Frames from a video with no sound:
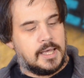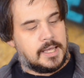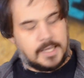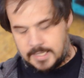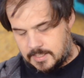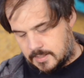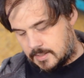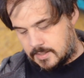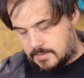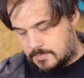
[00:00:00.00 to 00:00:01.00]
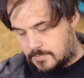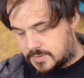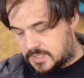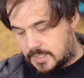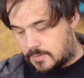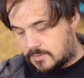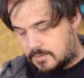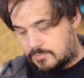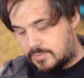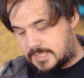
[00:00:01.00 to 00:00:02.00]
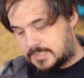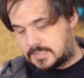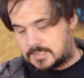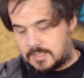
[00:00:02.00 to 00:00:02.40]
So the wrists